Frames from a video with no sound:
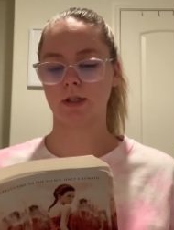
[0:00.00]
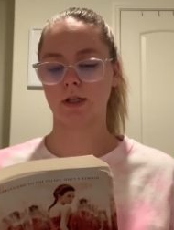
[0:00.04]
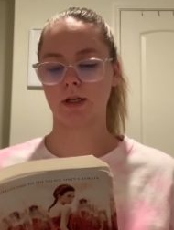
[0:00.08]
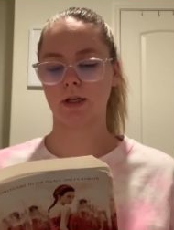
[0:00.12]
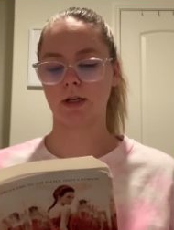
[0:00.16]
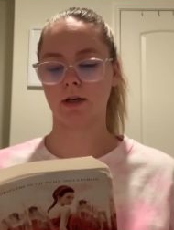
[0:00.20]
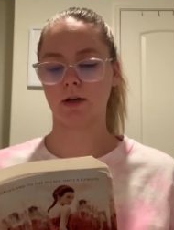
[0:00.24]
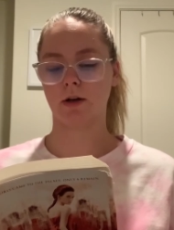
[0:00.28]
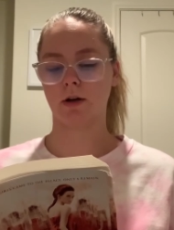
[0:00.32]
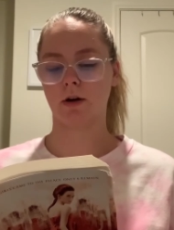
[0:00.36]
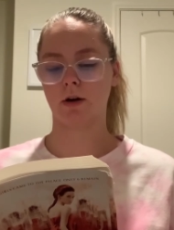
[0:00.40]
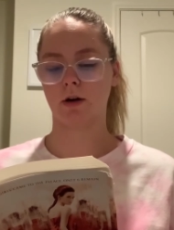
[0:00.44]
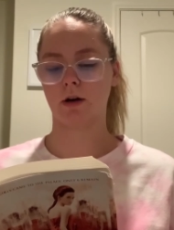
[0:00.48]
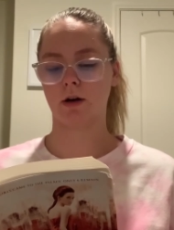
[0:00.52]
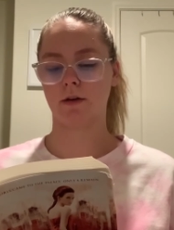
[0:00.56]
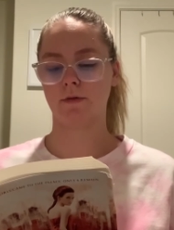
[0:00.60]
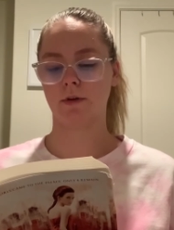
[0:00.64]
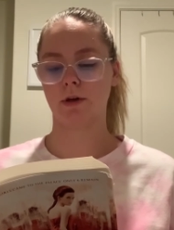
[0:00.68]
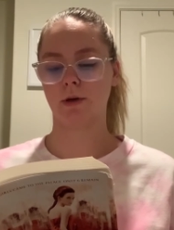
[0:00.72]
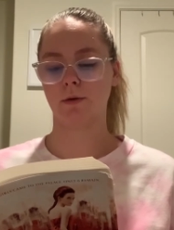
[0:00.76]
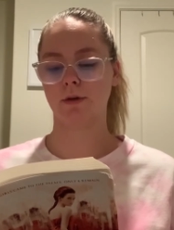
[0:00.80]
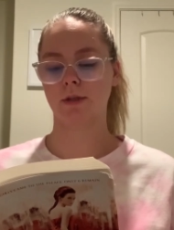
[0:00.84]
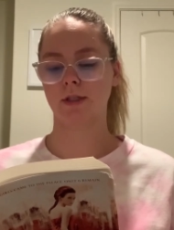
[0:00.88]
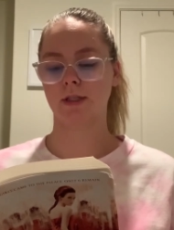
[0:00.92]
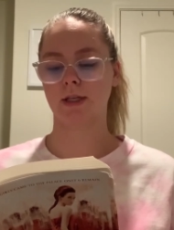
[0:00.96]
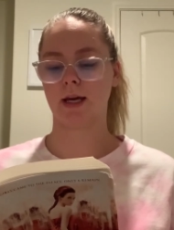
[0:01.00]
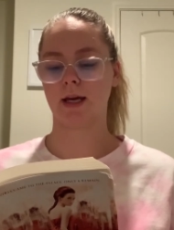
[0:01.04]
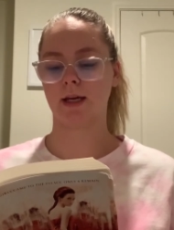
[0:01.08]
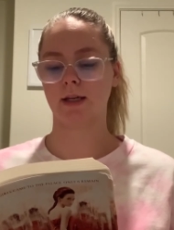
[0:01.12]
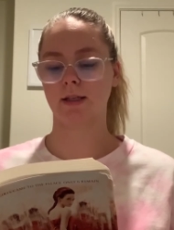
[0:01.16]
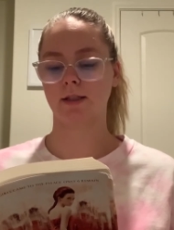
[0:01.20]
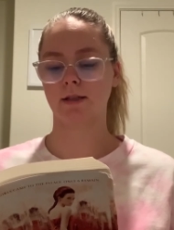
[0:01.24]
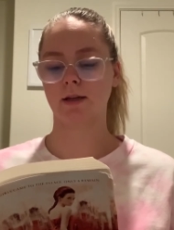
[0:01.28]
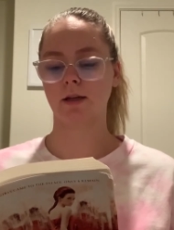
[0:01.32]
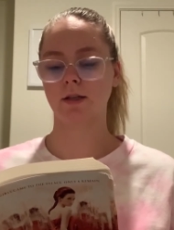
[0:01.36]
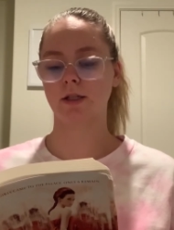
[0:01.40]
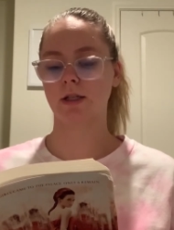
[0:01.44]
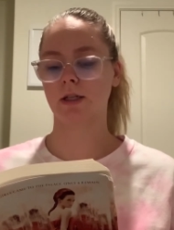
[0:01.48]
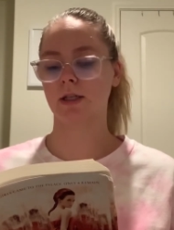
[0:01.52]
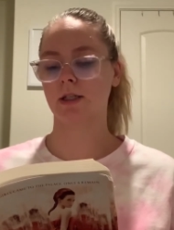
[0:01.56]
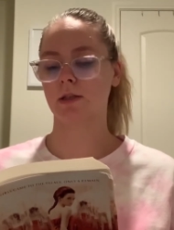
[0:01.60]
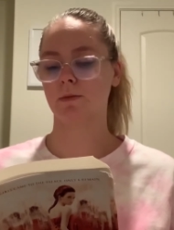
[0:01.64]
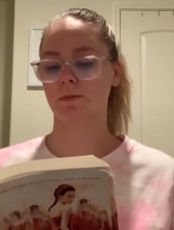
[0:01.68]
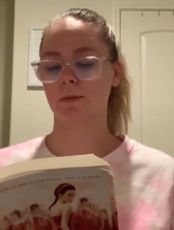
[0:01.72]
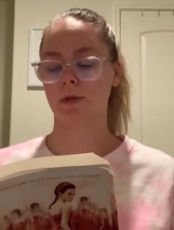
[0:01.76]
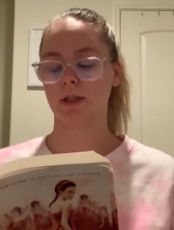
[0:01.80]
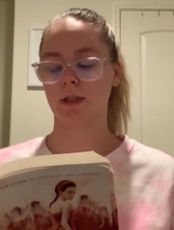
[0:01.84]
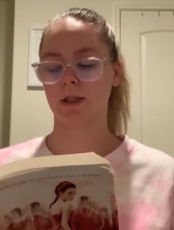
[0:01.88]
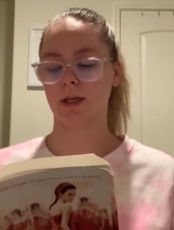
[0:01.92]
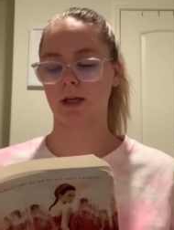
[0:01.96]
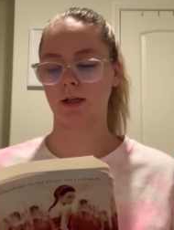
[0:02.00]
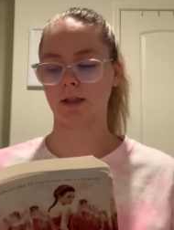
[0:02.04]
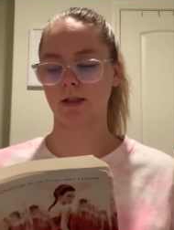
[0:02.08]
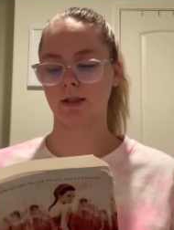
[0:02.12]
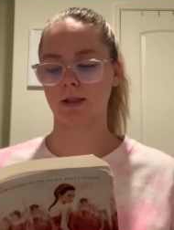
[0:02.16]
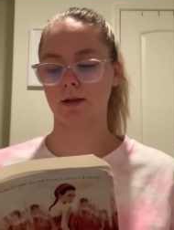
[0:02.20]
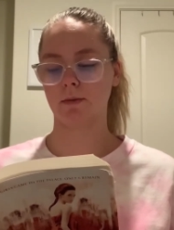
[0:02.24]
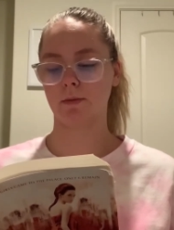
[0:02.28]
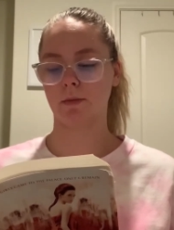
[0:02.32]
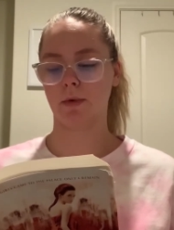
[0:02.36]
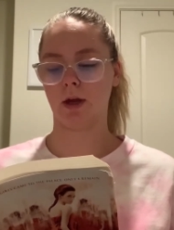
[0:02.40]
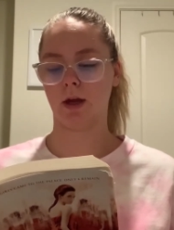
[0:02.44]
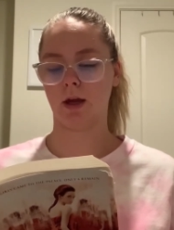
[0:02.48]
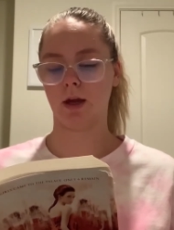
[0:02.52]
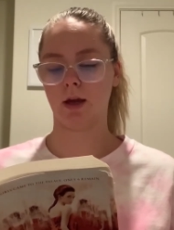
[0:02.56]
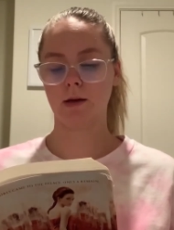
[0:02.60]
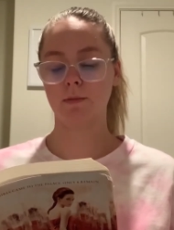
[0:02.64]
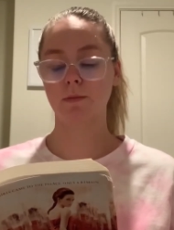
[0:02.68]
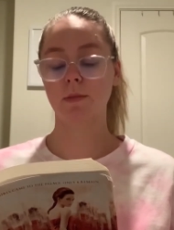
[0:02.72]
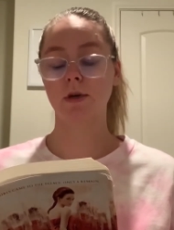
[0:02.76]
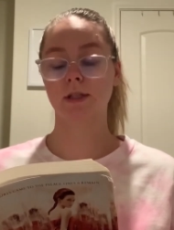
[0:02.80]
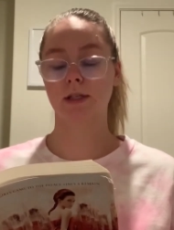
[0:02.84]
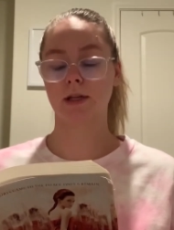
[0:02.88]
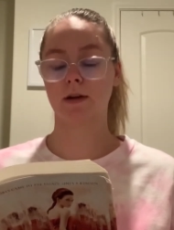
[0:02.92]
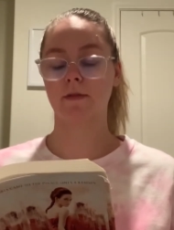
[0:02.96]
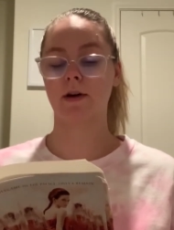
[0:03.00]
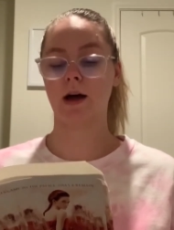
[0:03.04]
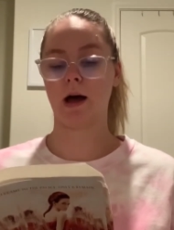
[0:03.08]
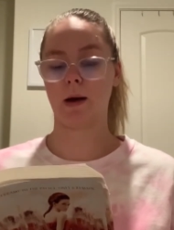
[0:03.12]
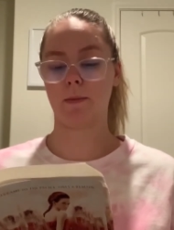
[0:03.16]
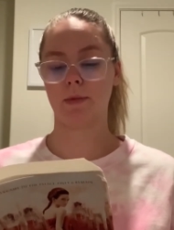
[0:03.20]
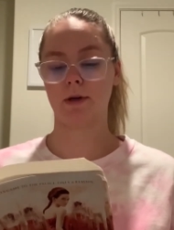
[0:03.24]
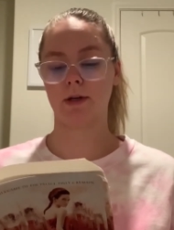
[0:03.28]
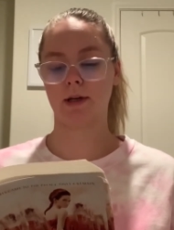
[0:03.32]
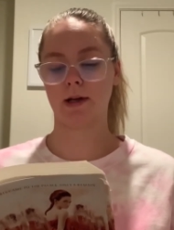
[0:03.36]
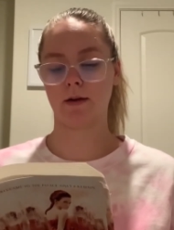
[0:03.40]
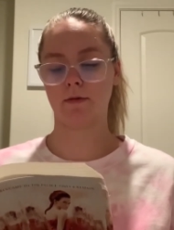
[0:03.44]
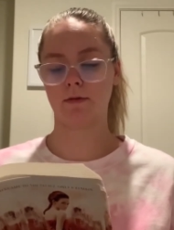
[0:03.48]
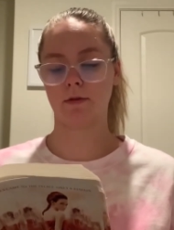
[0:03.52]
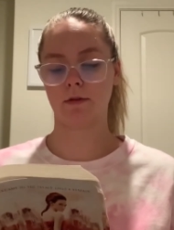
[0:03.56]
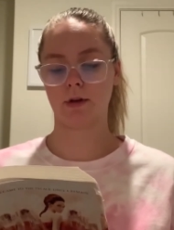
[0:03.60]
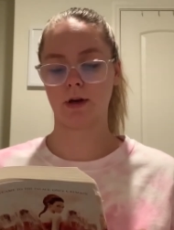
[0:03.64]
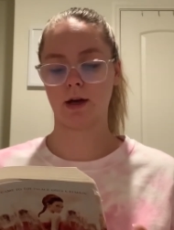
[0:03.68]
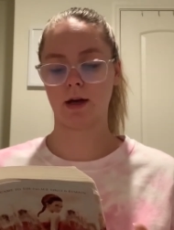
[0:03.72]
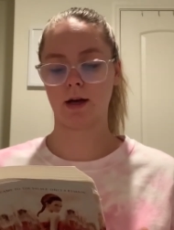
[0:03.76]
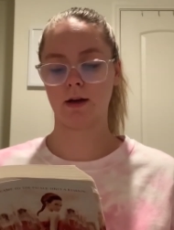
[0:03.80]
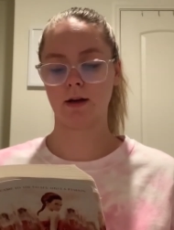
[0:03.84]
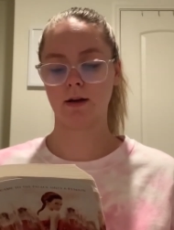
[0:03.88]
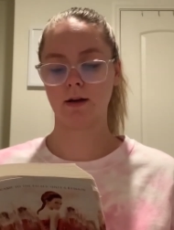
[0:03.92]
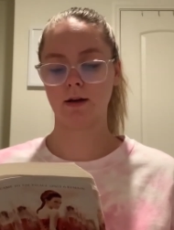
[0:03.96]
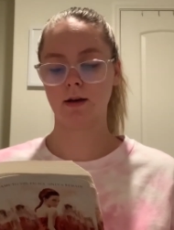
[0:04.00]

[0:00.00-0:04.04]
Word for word: in her if he was saying such intimate things to me. It must have happened after that.